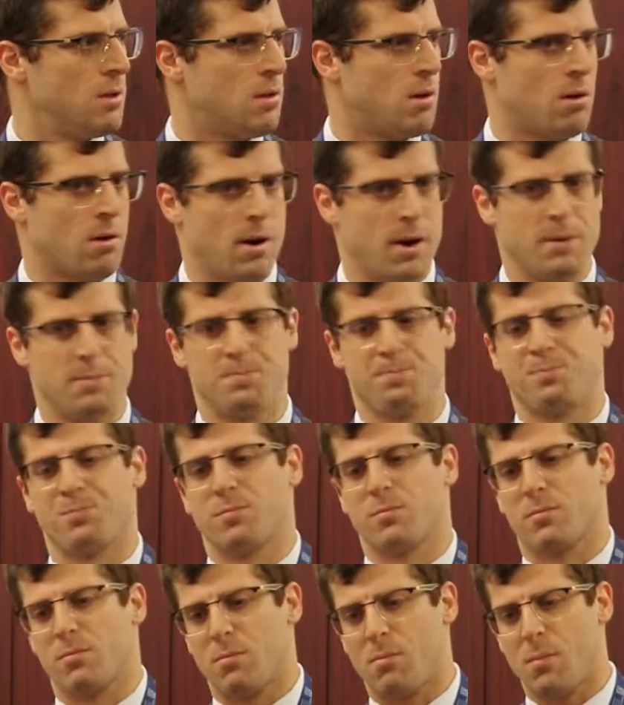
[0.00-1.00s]
All right?
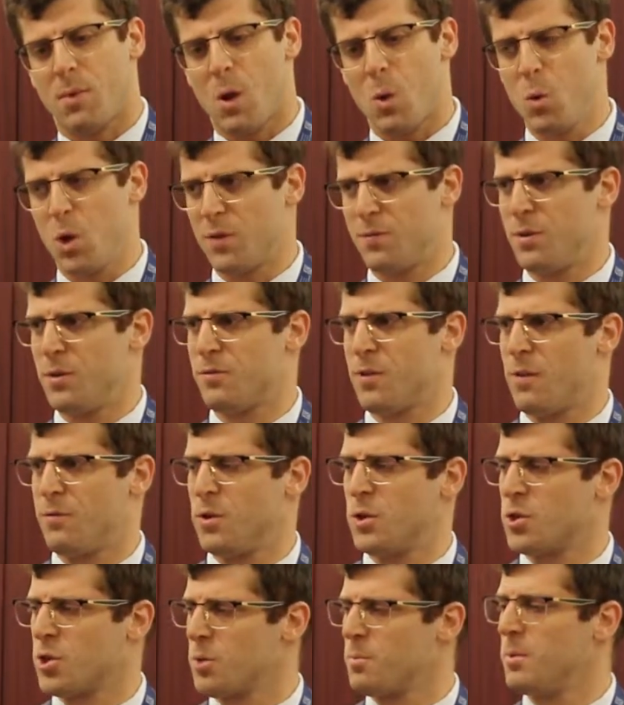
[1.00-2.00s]
Well,
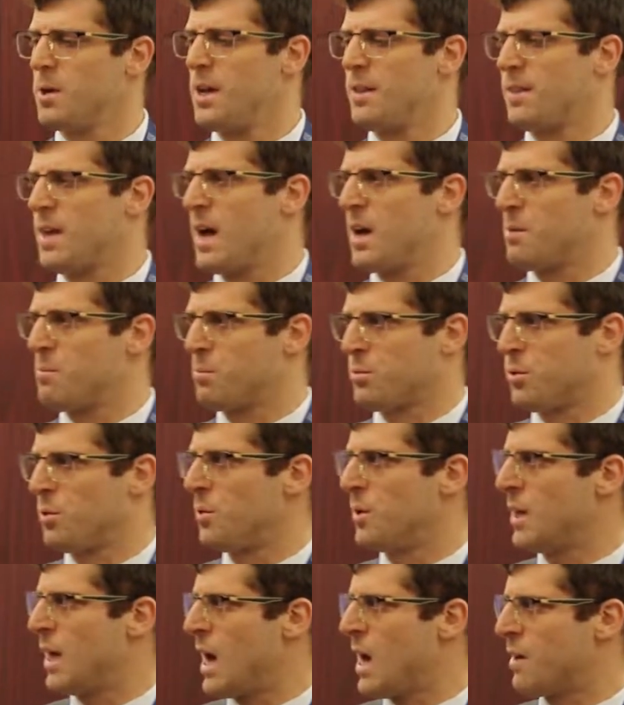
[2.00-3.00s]
if you terminate that
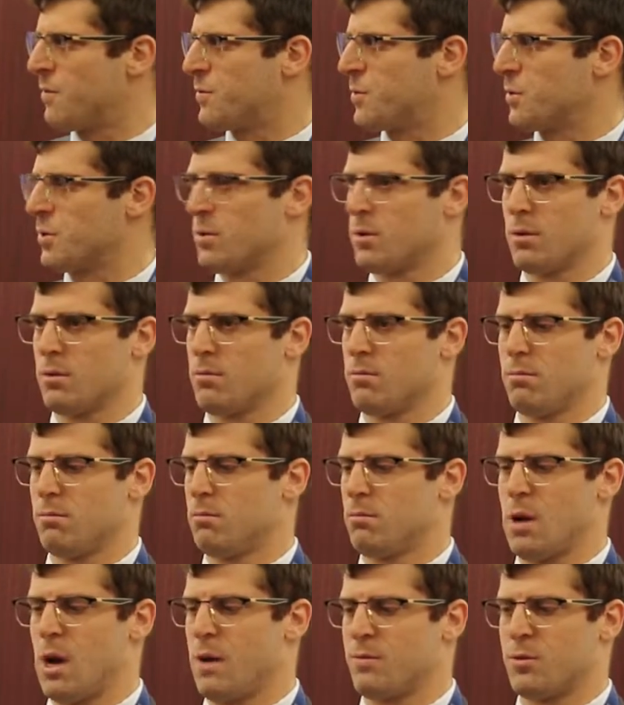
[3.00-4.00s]
employee after
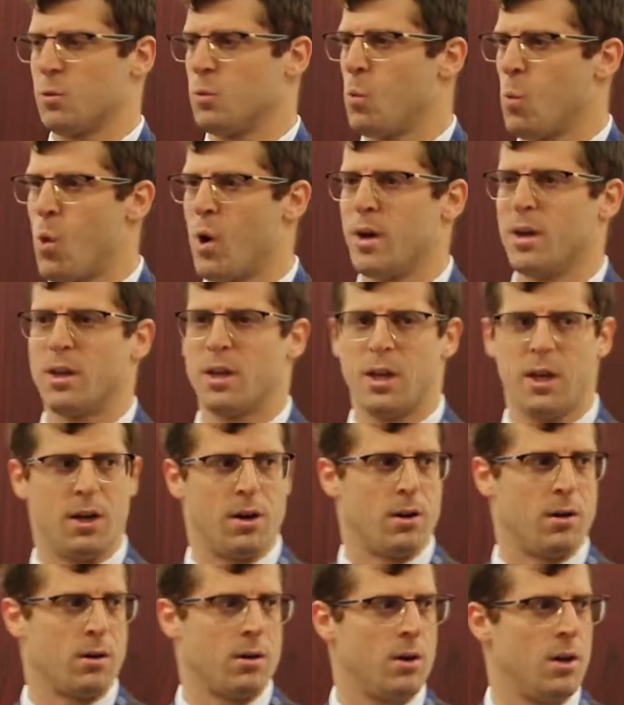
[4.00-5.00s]
1
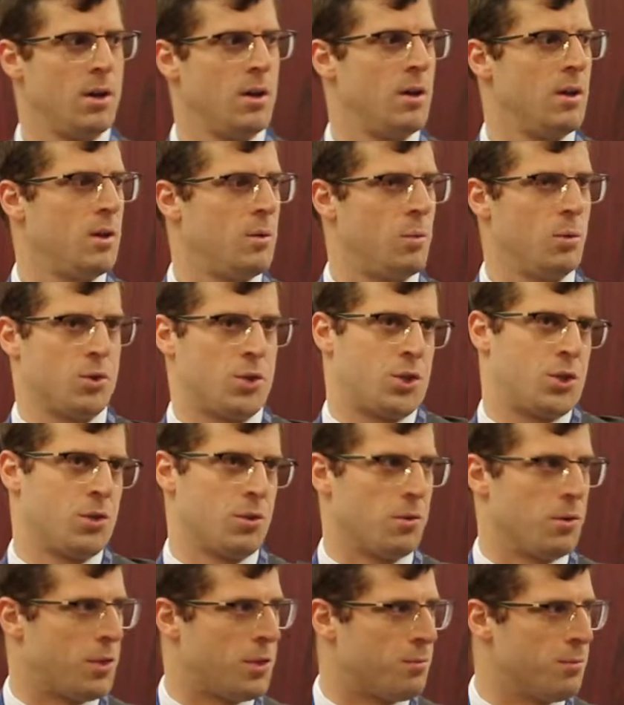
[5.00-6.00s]
year, well,
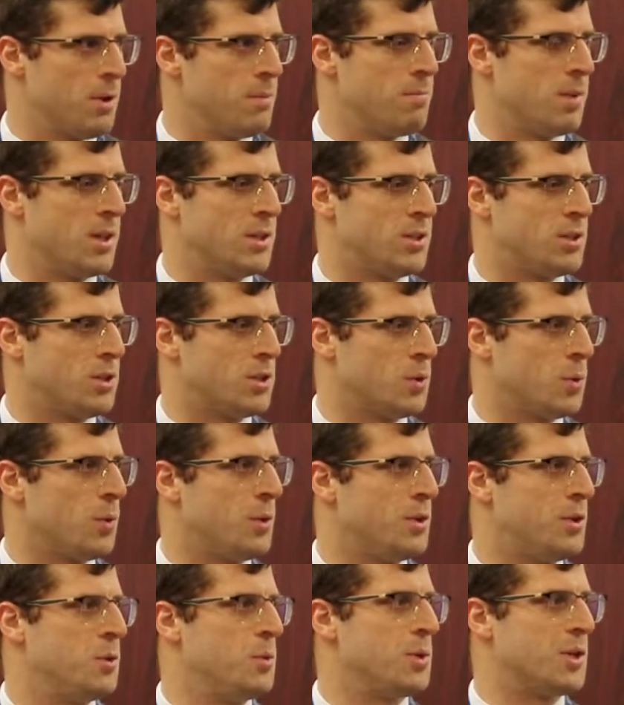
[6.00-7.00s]
sure, 3 months is
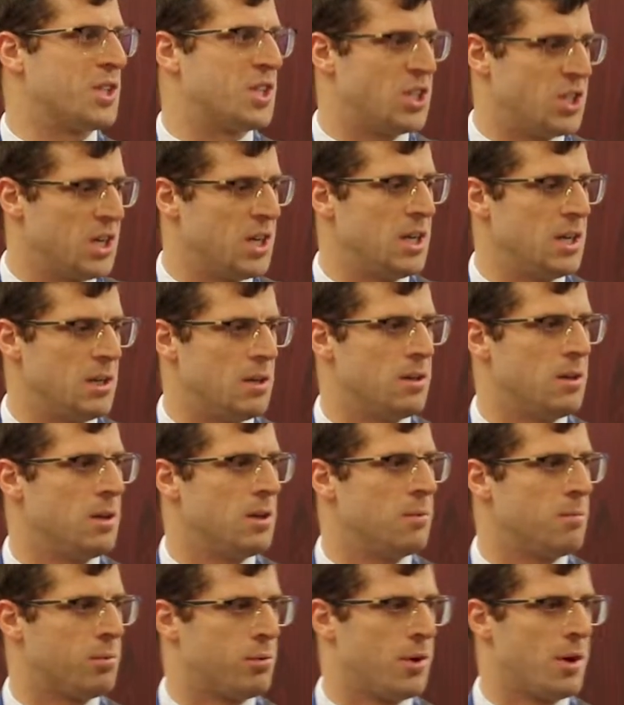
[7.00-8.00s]
going to exceed
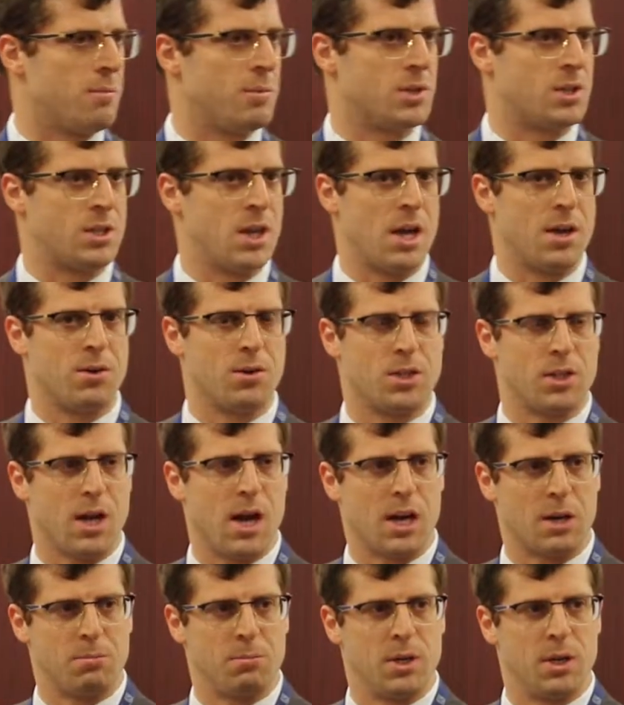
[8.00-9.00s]
the Employment Standards
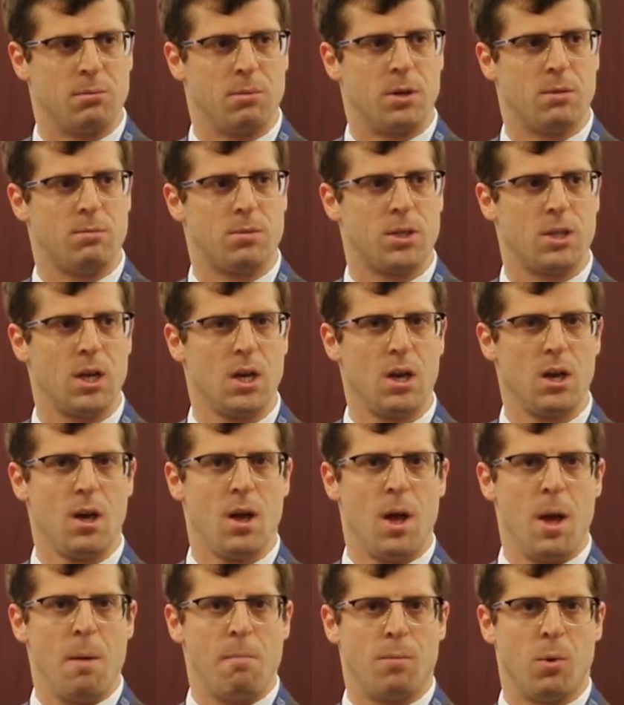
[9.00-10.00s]
Act minimums.
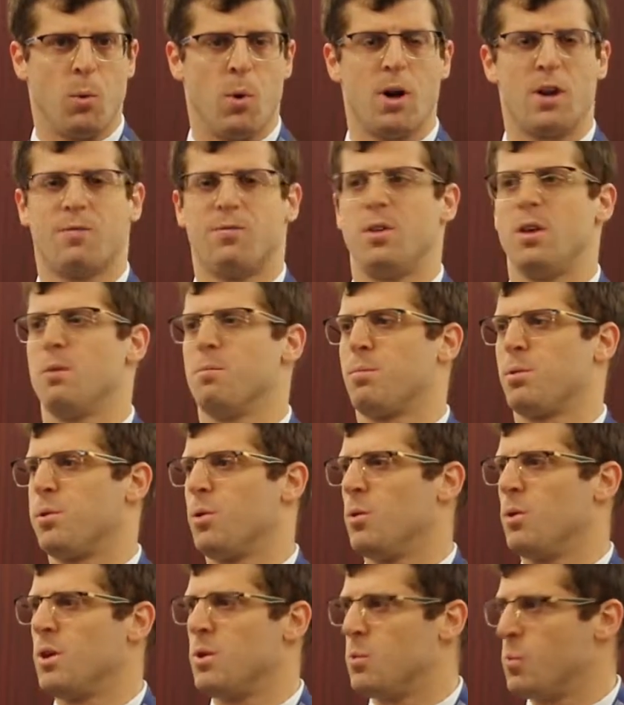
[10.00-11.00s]
But what if the
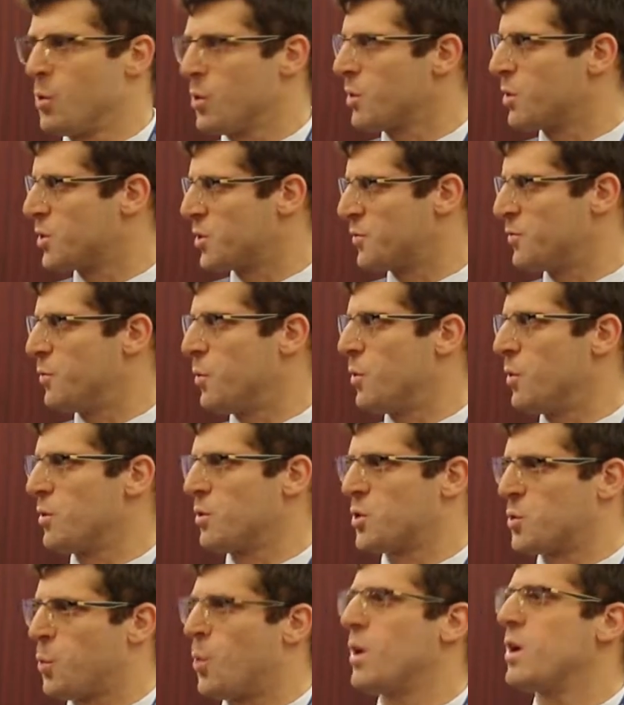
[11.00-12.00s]
employee works
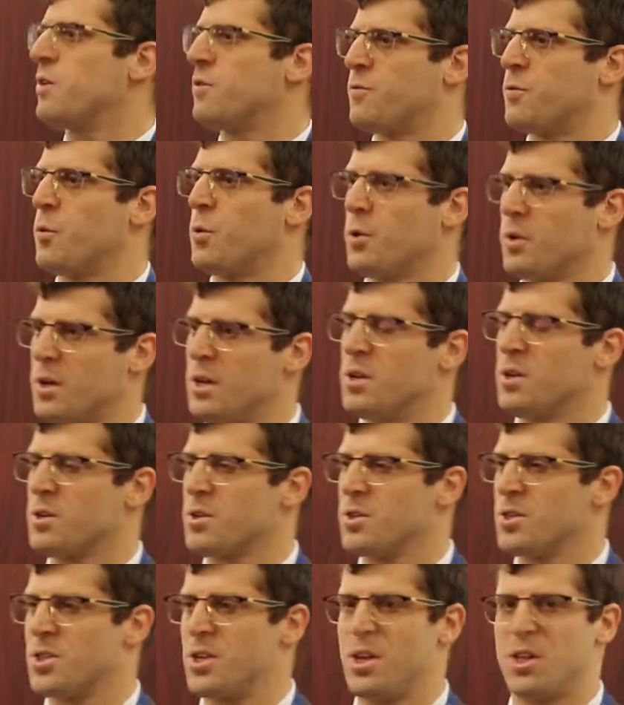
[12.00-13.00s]
for 24
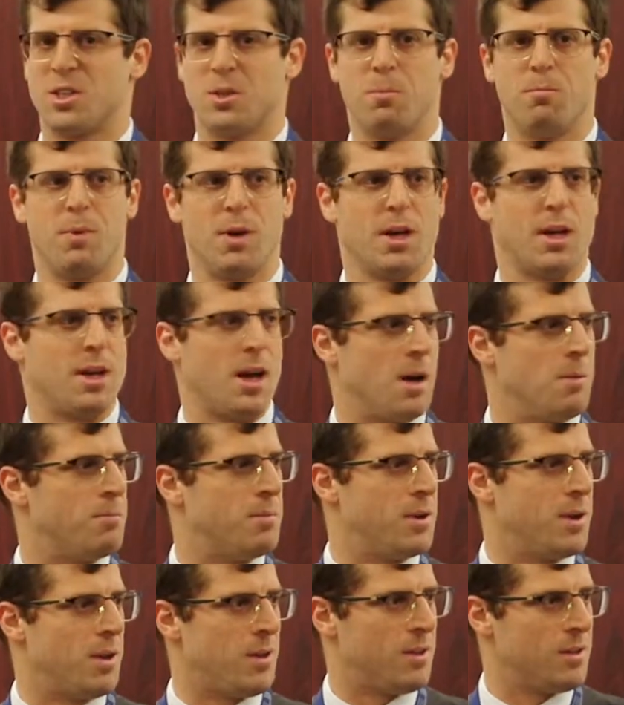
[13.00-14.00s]
years and it's a big
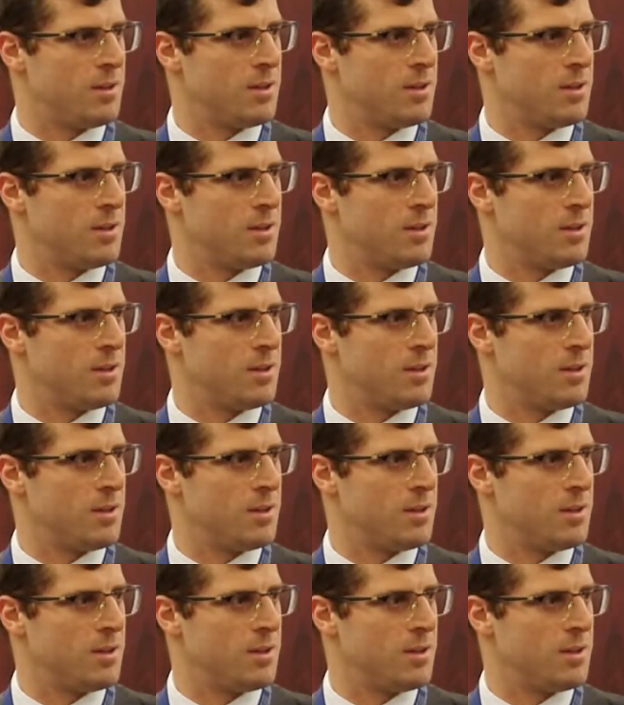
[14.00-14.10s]
company?